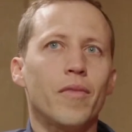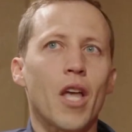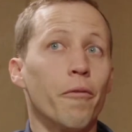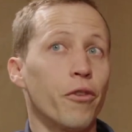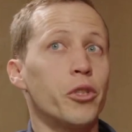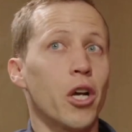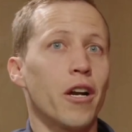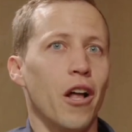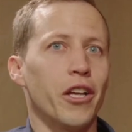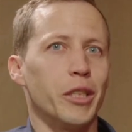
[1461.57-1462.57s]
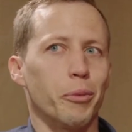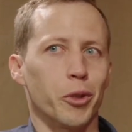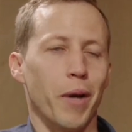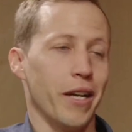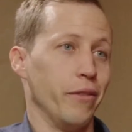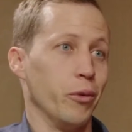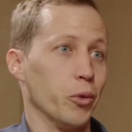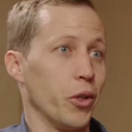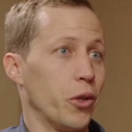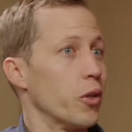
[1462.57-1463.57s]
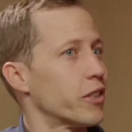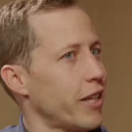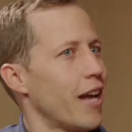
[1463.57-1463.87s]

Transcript: From Sean Holiday's perspective, it was really cool because I